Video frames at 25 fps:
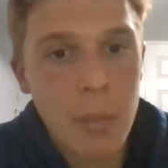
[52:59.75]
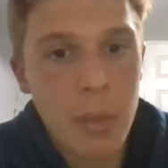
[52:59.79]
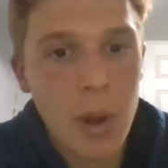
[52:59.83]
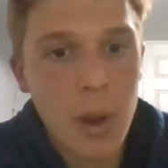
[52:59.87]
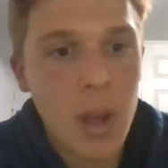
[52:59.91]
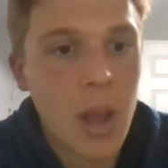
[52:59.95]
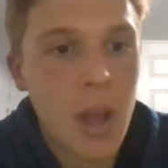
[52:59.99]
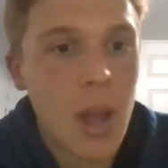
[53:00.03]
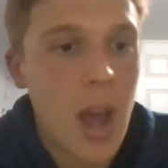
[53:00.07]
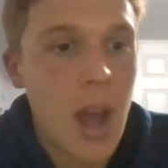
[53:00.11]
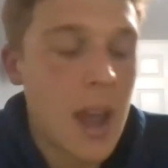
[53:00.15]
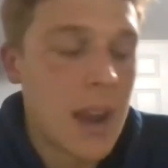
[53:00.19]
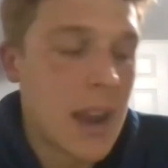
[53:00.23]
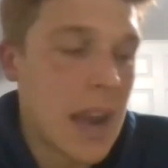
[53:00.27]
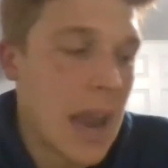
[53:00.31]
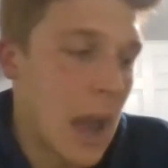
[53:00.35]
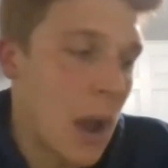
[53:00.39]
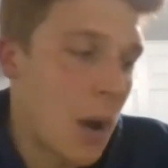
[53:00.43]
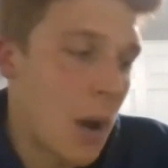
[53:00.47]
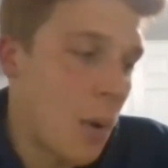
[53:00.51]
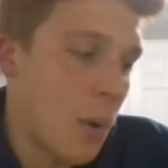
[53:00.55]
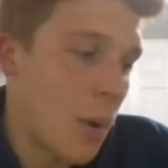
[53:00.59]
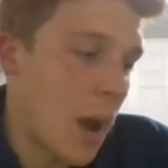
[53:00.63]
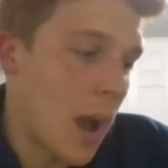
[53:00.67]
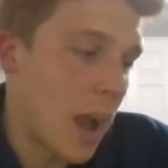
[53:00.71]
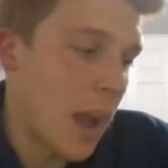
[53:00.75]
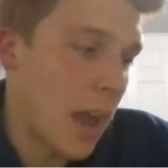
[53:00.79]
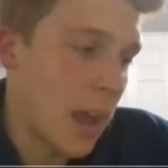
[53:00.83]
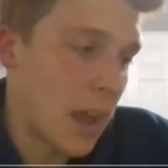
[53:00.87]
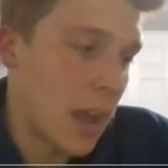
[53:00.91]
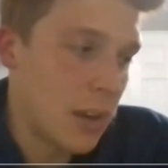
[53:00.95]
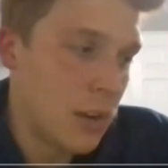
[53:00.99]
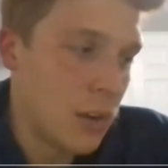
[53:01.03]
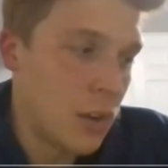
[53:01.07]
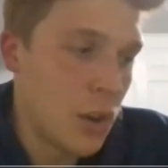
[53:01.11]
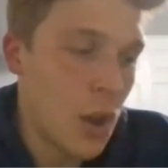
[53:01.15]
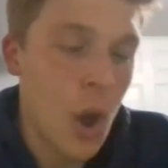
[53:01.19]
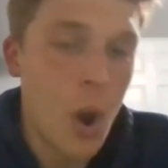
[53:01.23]
But I
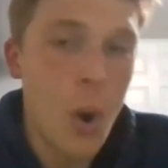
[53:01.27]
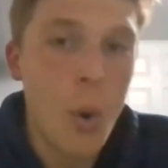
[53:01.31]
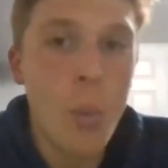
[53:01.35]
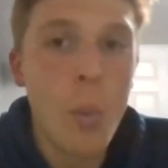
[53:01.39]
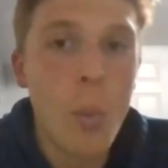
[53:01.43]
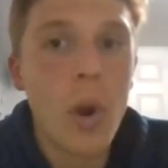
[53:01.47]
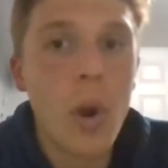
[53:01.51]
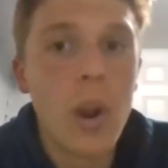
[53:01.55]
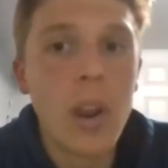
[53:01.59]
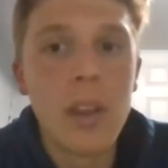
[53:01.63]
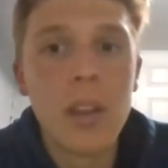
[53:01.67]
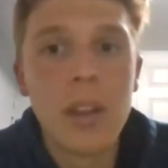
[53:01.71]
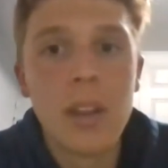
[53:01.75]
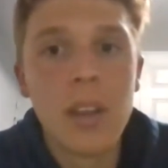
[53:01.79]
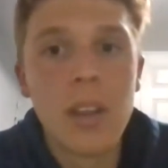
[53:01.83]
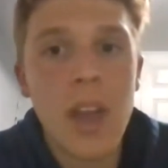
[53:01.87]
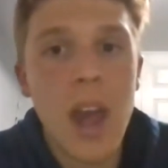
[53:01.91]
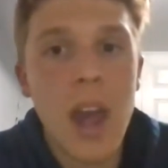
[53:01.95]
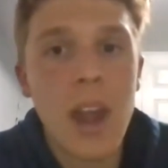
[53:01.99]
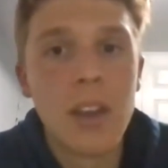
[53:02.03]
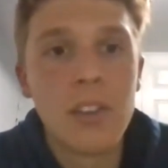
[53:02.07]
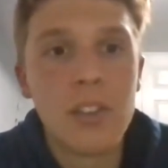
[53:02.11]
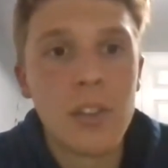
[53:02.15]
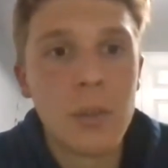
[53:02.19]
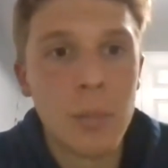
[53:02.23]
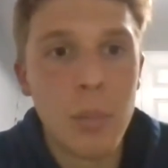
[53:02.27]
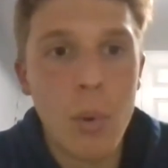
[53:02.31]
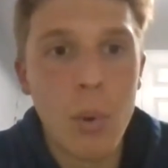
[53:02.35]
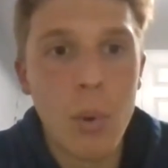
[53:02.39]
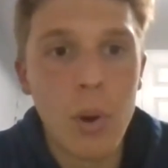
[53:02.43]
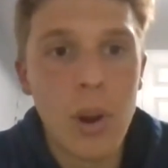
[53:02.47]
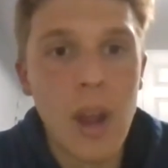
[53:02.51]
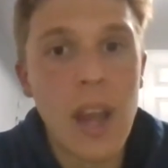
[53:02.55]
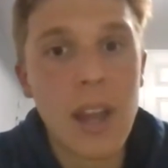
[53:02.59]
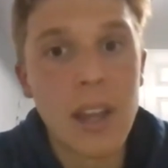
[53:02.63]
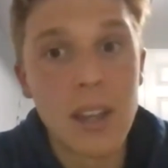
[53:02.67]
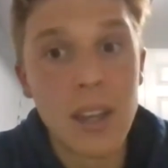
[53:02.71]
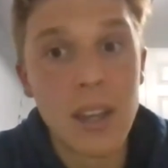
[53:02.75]
know what kind of
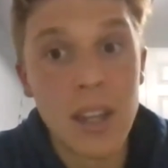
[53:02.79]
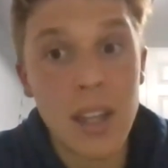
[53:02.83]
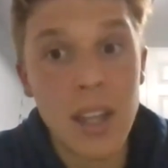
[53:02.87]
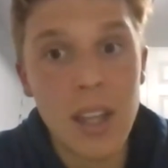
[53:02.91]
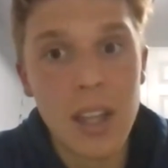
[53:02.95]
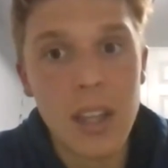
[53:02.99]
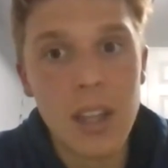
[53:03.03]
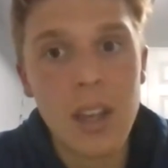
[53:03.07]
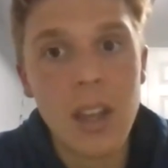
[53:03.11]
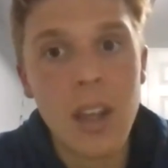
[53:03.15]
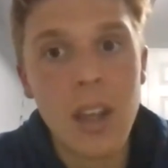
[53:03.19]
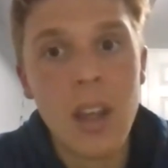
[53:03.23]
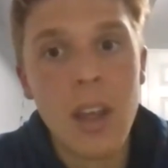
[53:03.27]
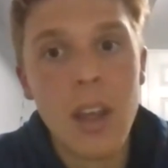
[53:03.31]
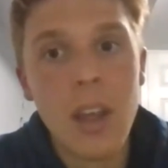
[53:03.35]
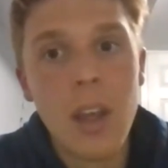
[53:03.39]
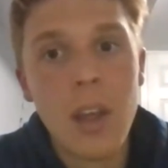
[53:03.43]
support I need.